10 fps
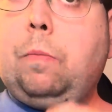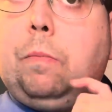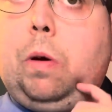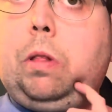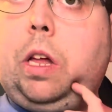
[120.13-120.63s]

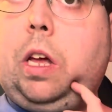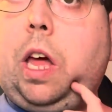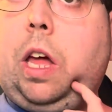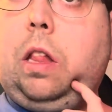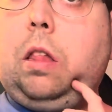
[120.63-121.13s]
Milton
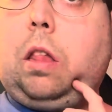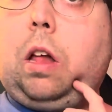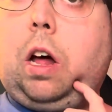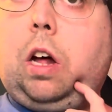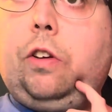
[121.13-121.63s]
Keynes,
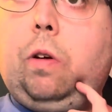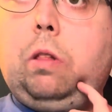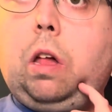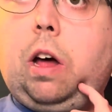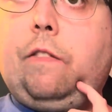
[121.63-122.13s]
our new
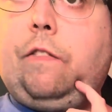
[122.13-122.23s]
time